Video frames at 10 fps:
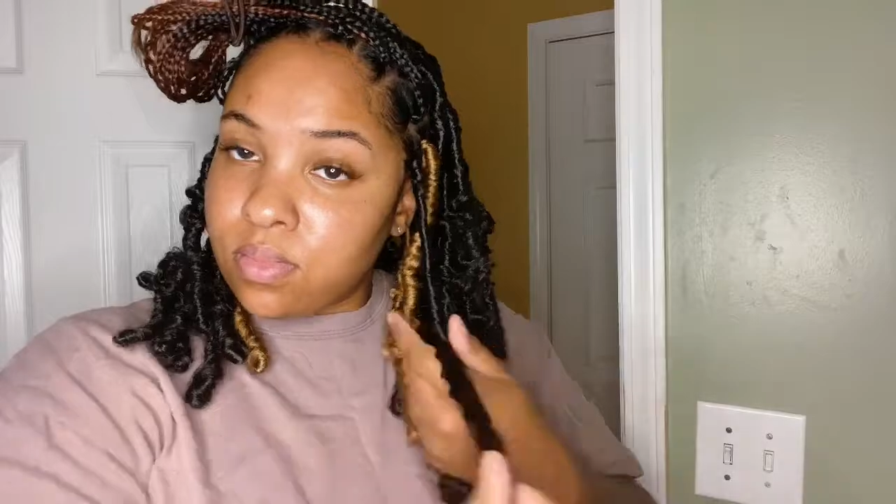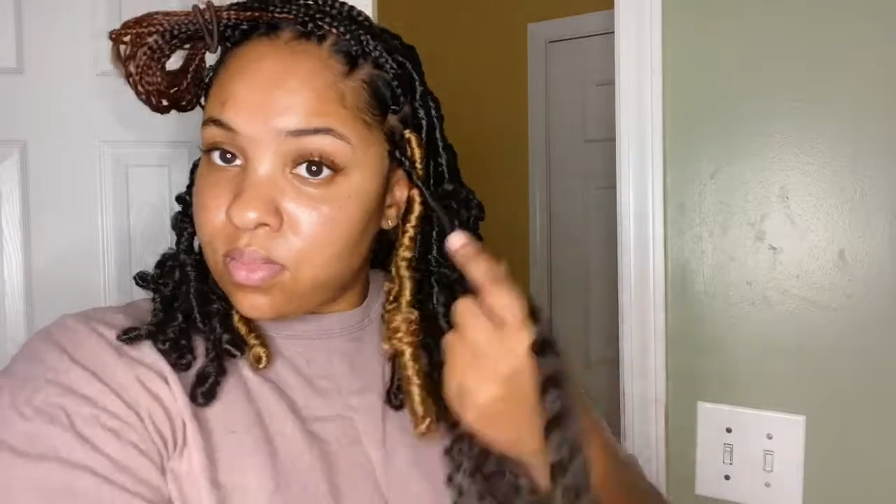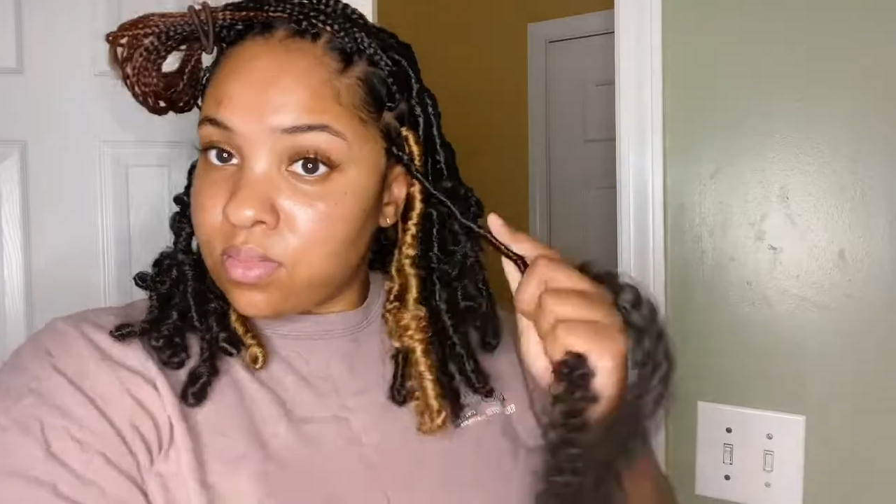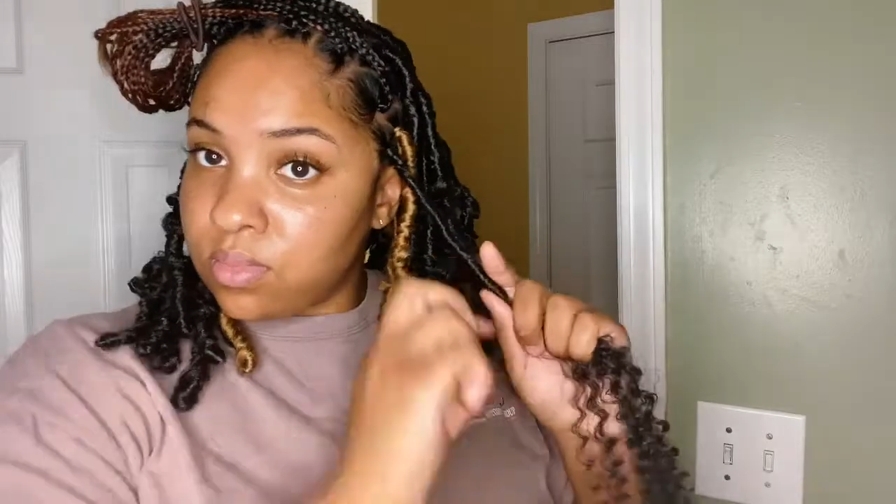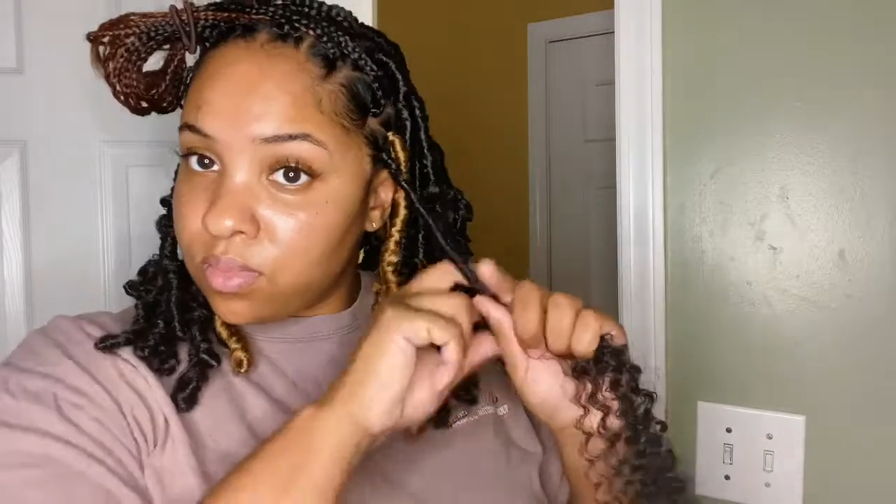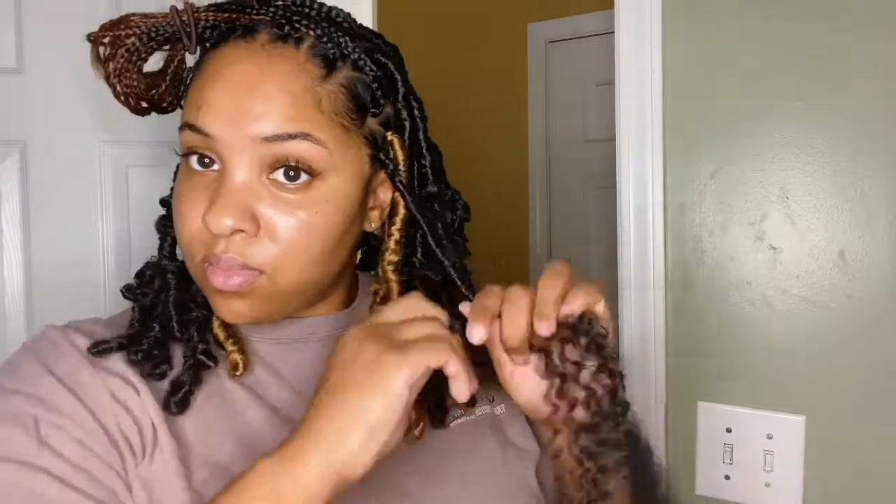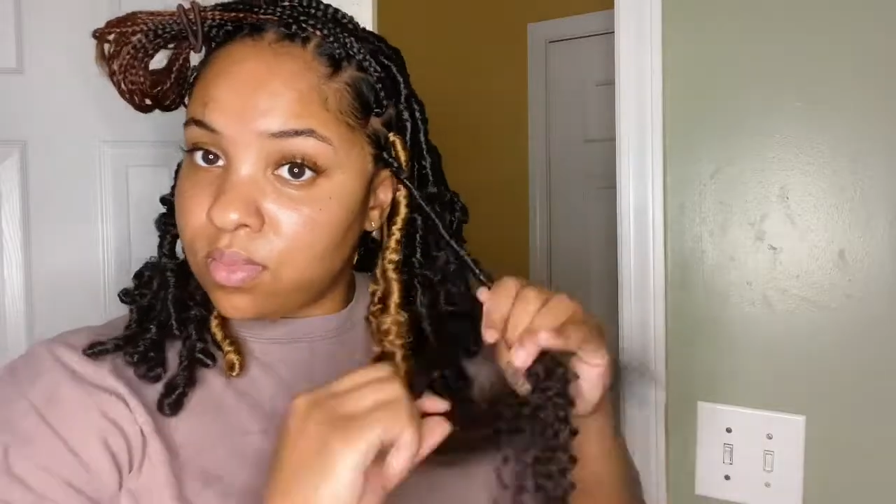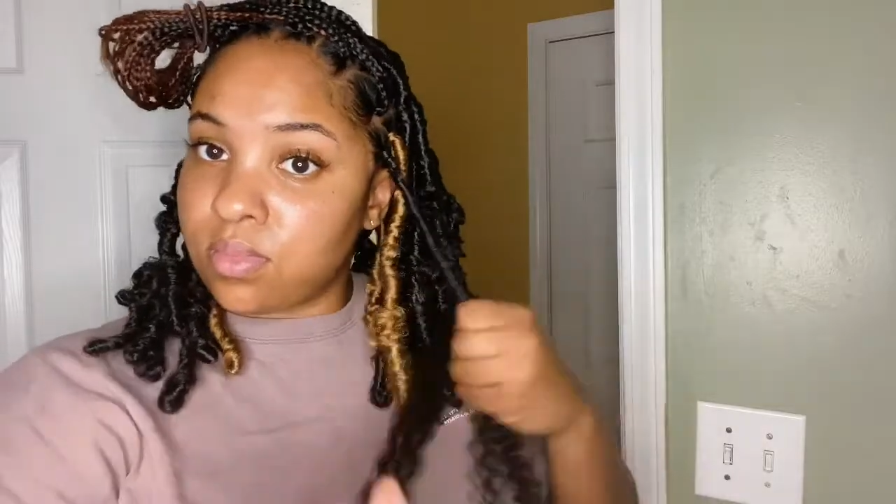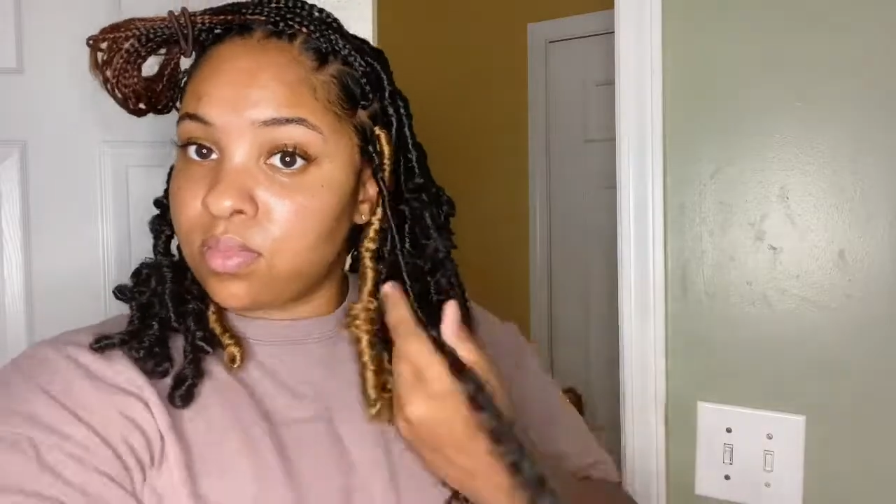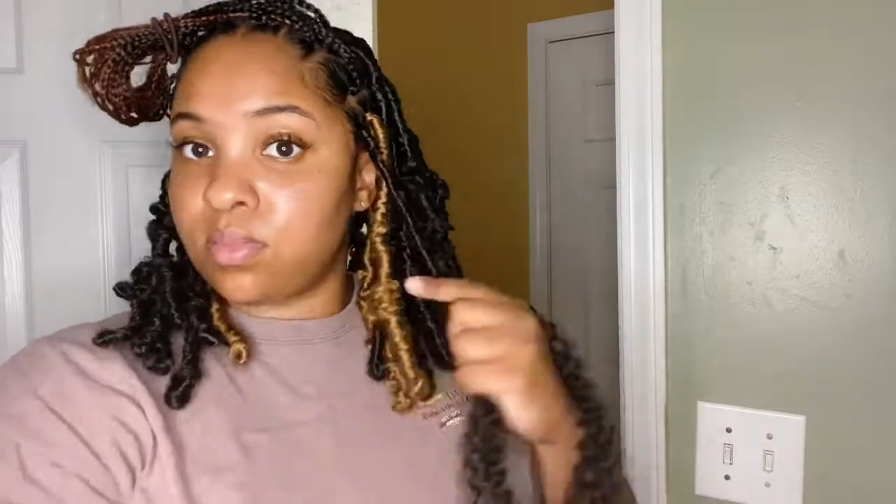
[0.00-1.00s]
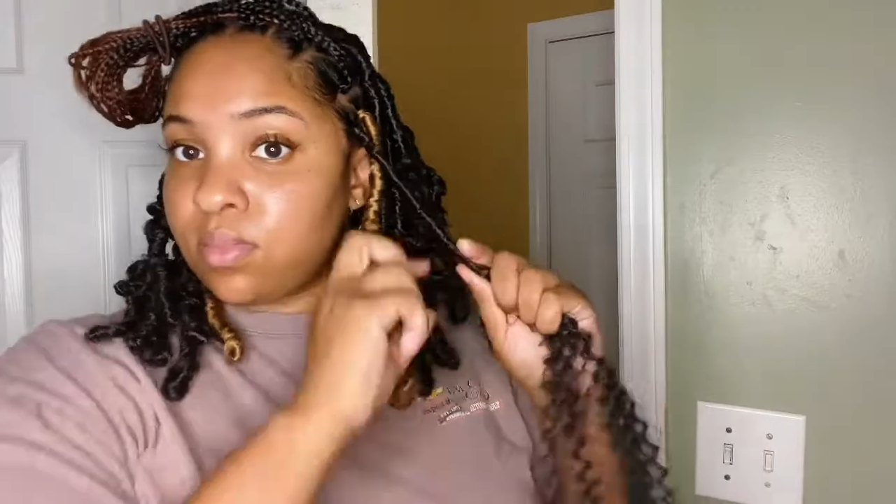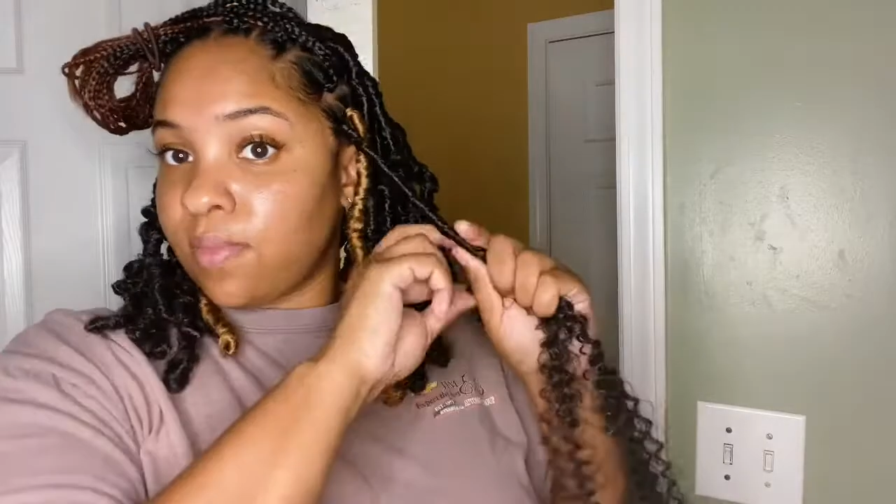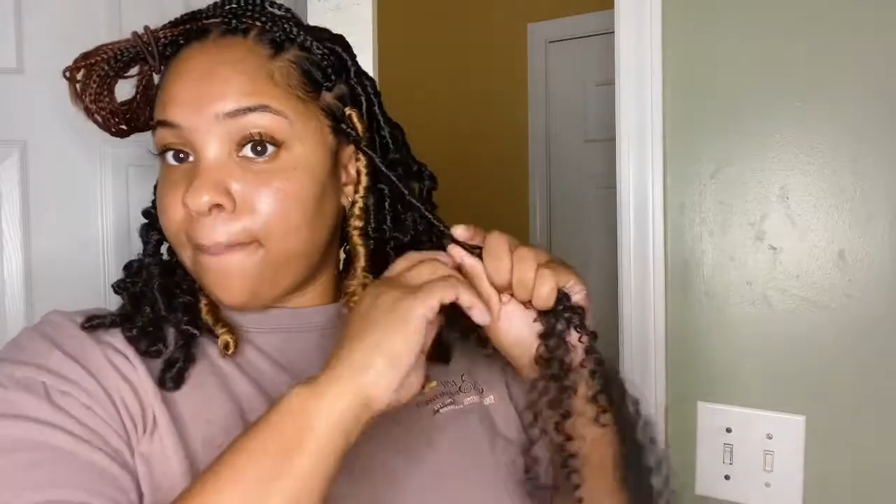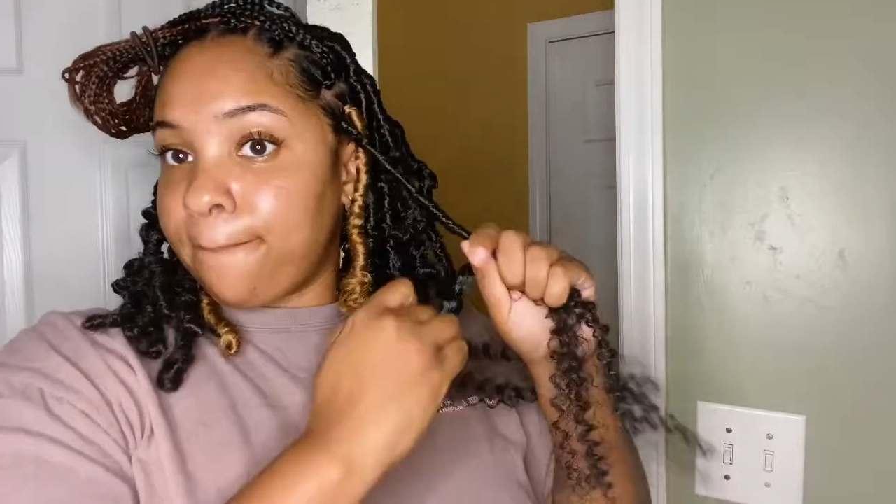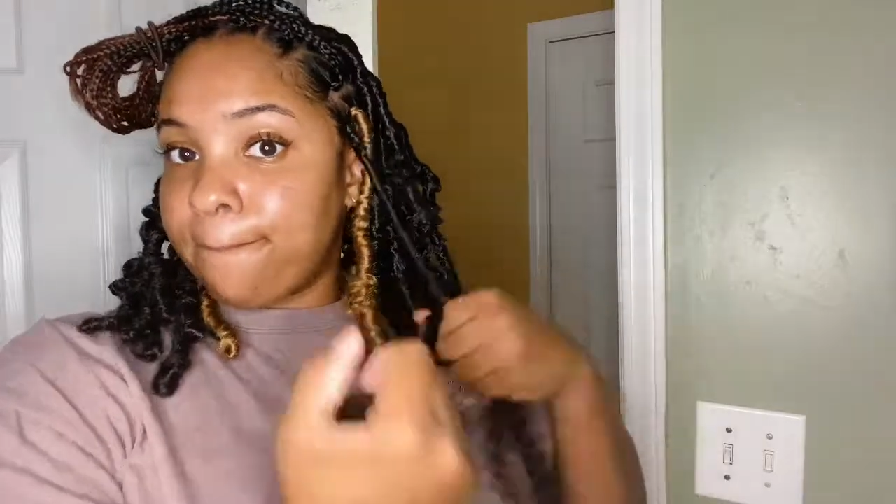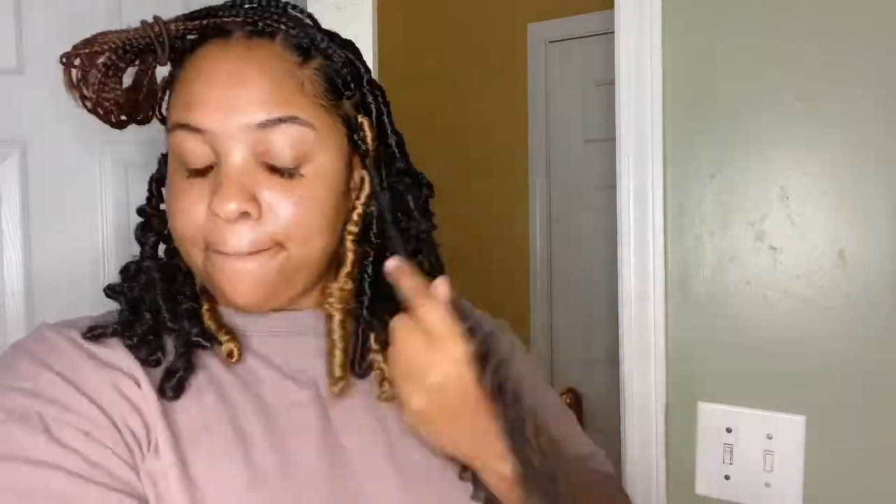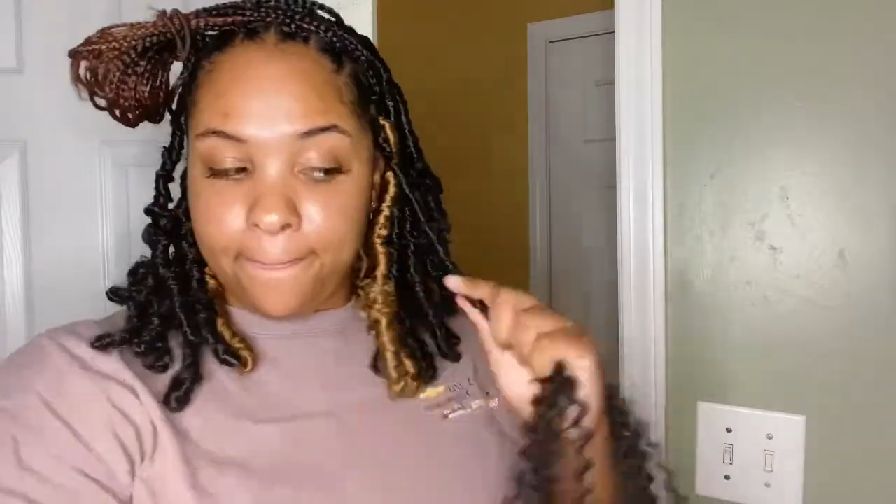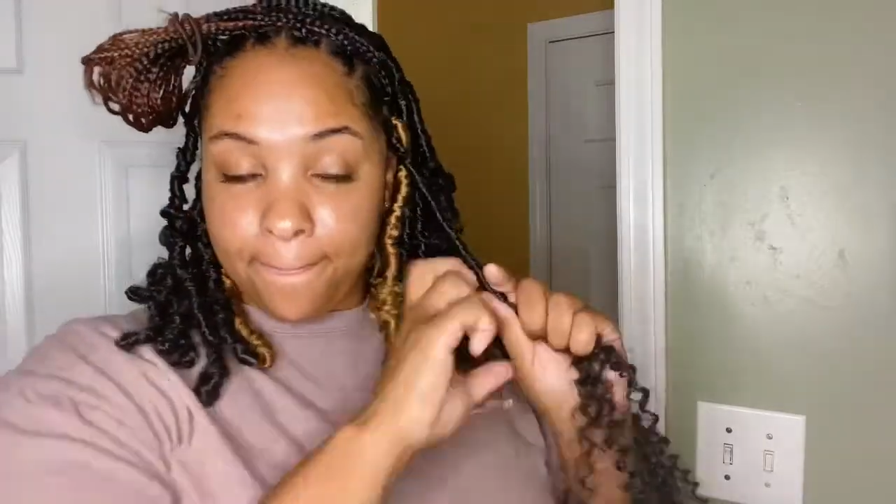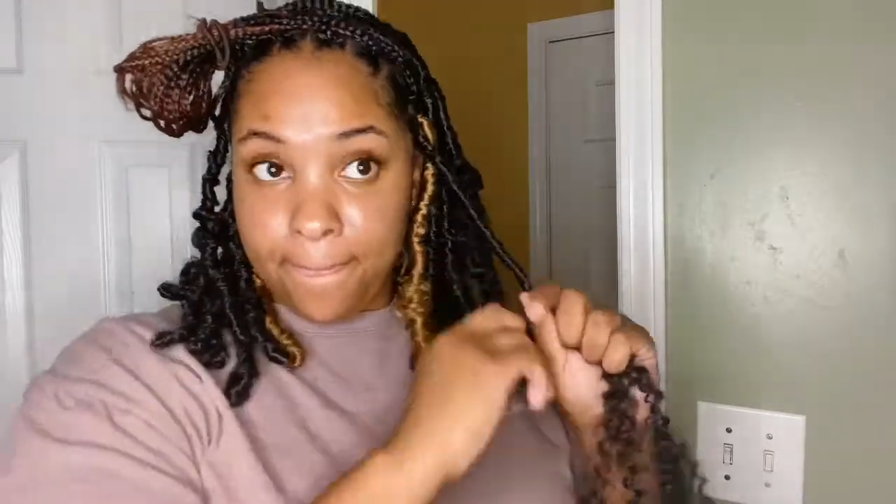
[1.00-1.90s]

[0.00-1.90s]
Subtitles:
soft and it's not as